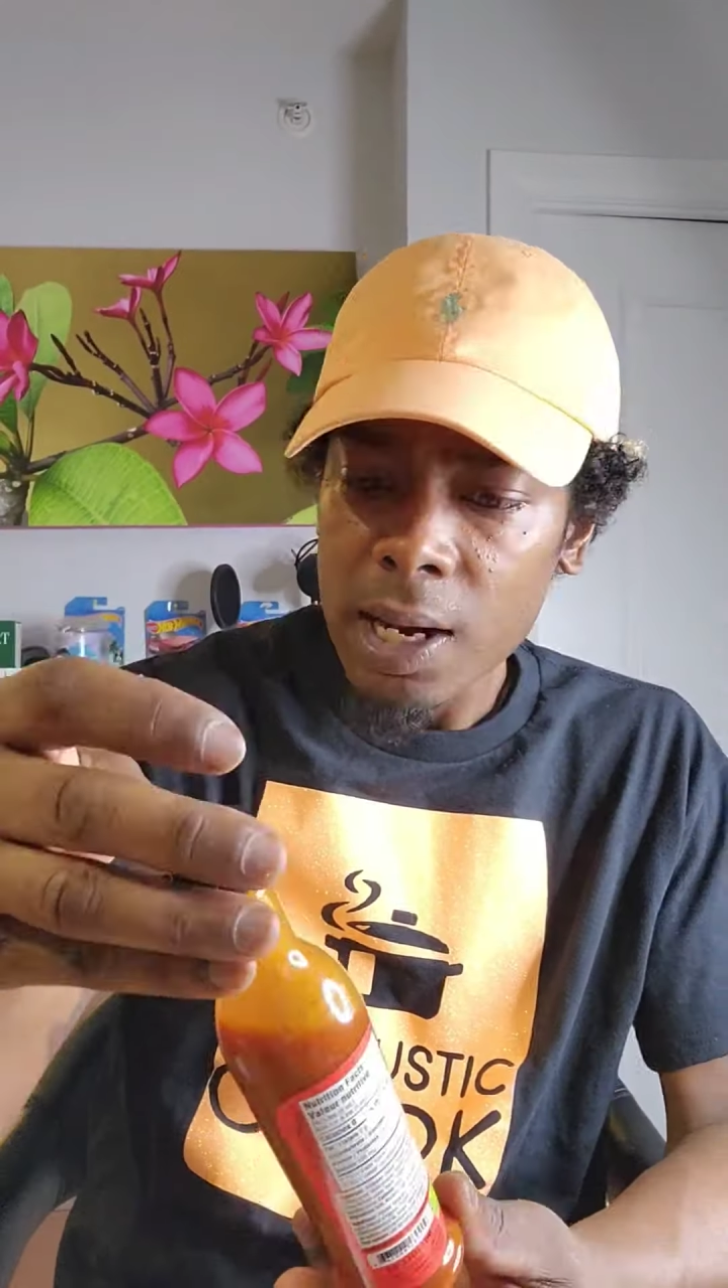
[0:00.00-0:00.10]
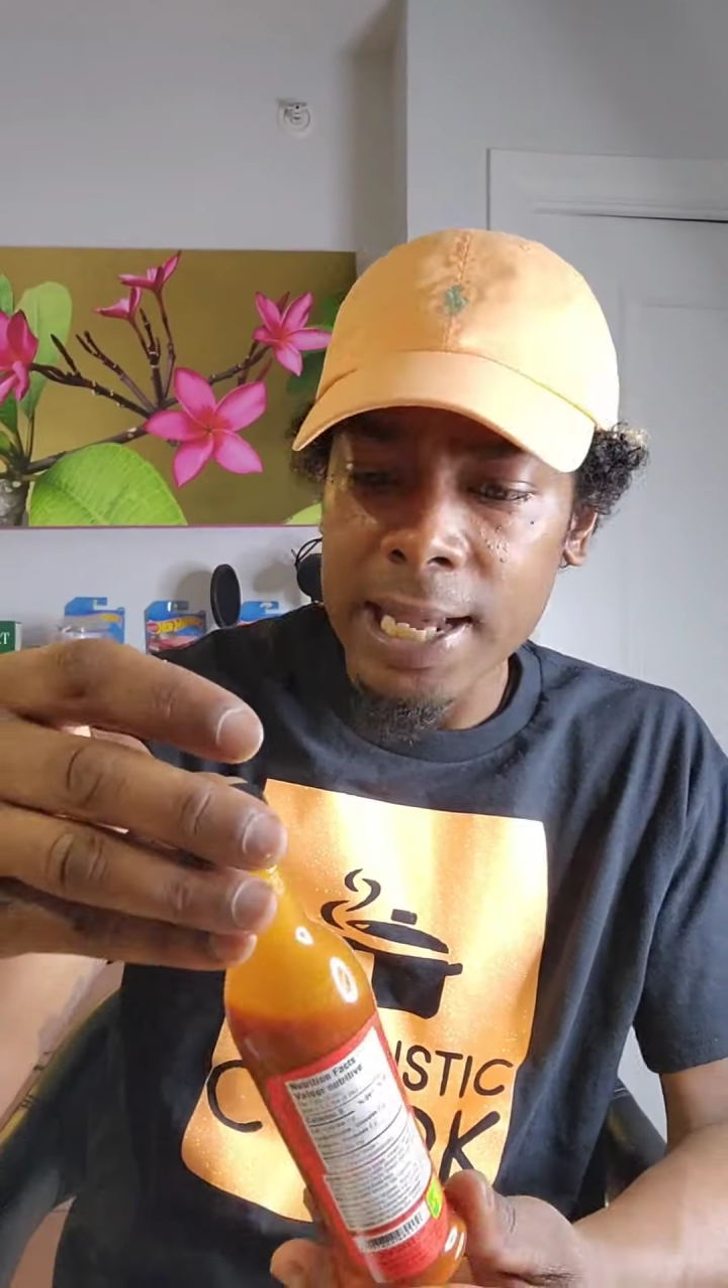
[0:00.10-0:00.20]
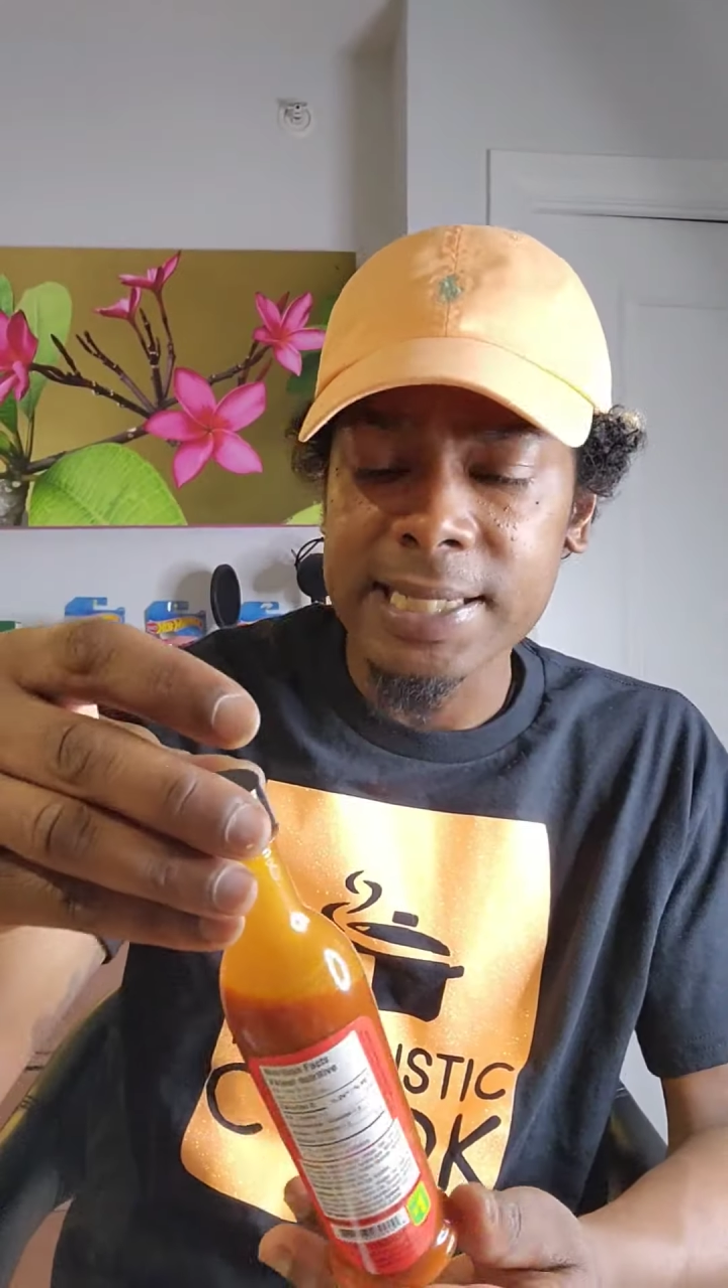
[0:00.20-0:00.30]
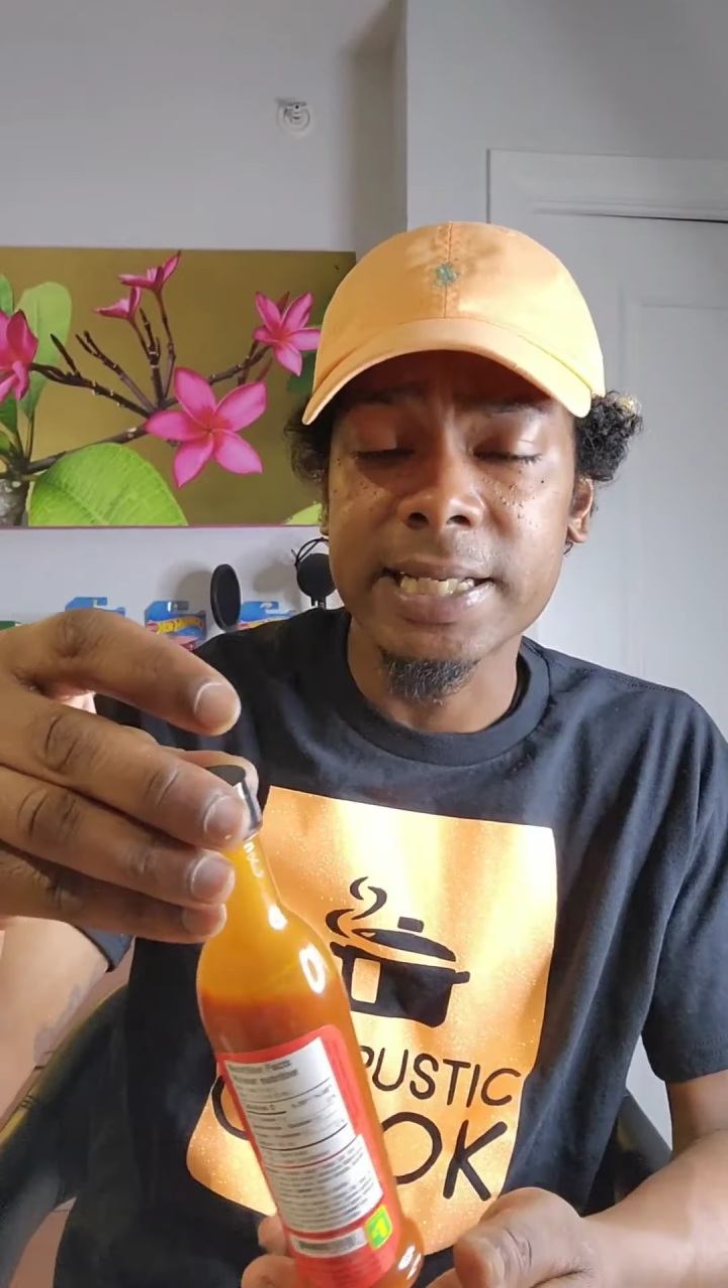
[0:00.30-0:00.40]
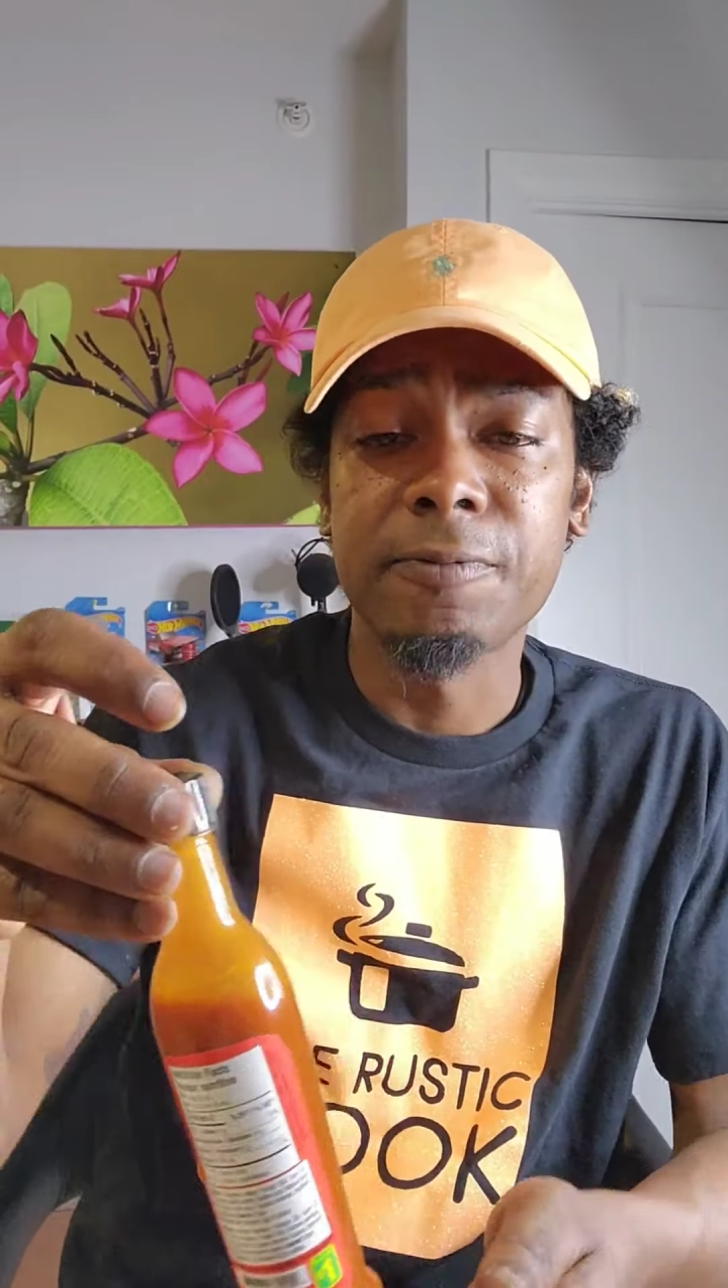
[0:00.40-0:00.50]
Like
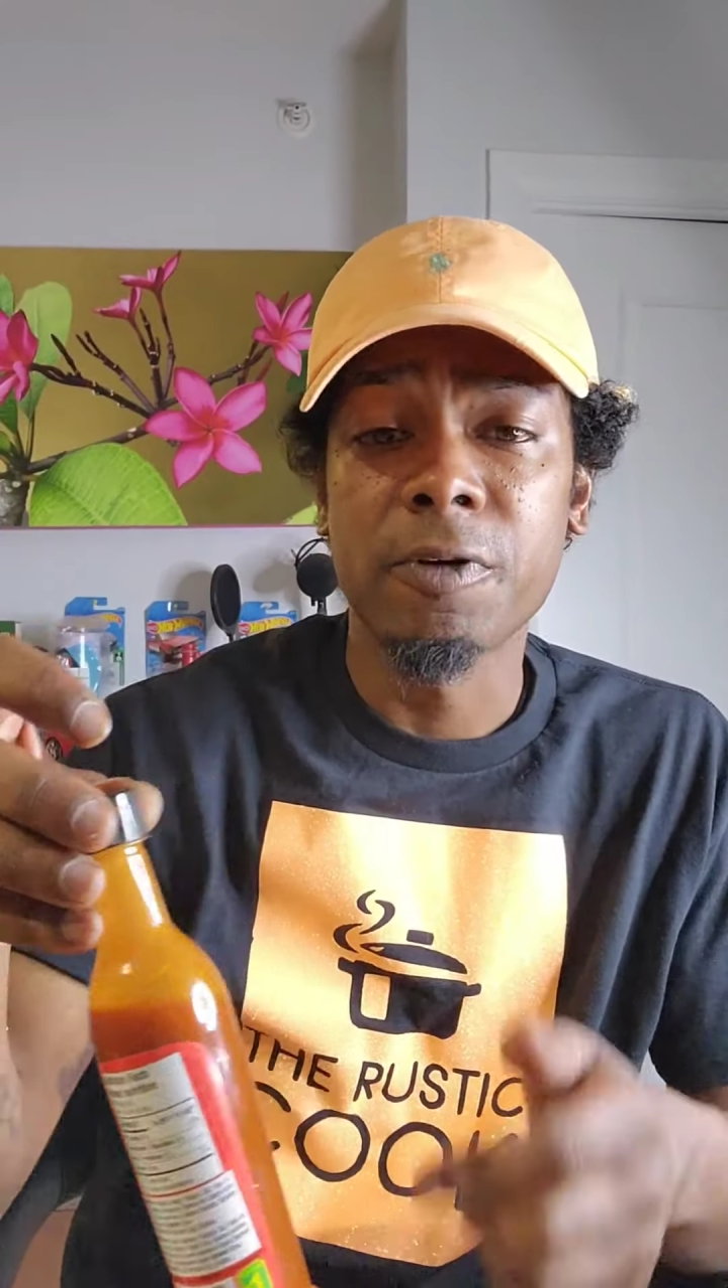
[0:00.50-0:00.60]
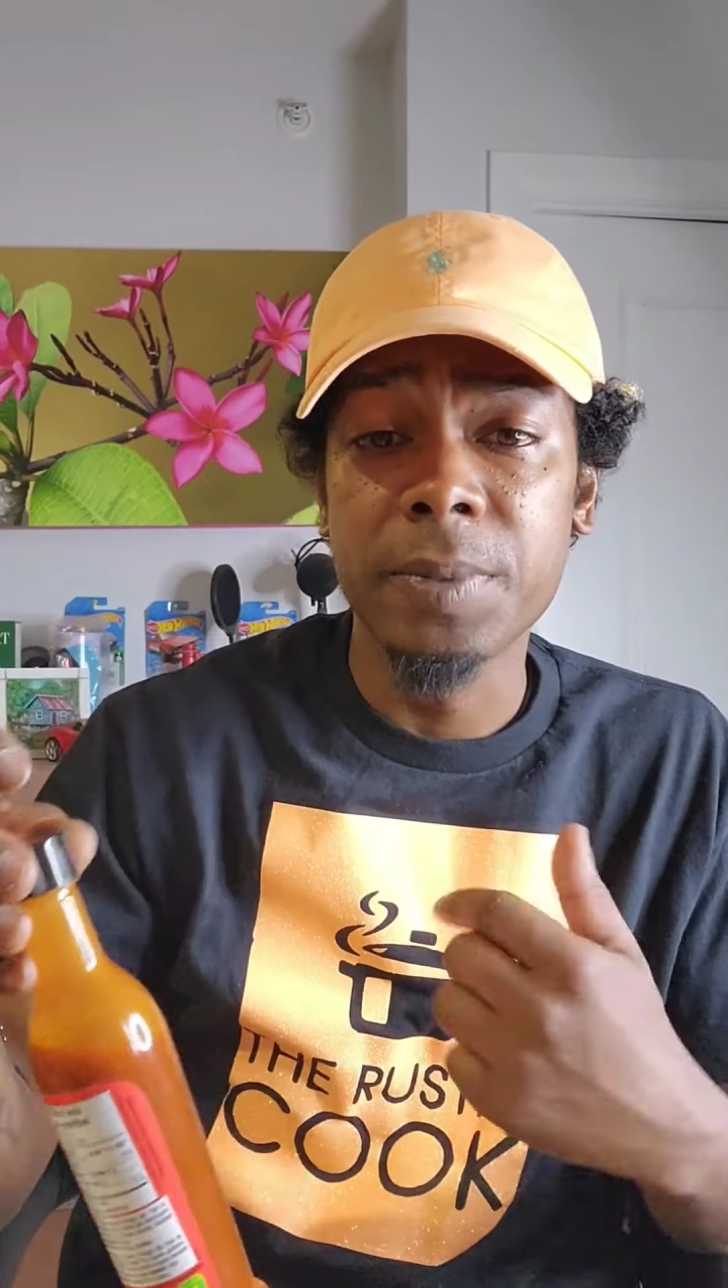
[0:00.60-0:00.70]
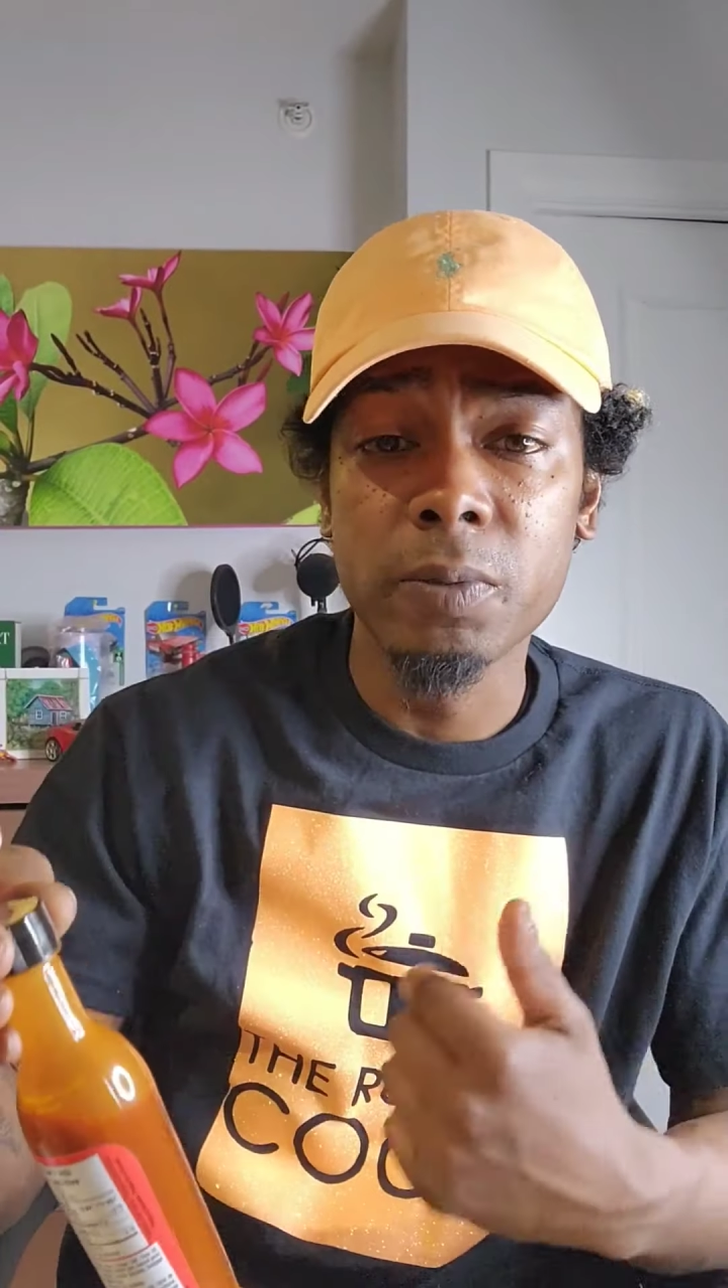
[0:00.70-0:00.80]
I said, for me,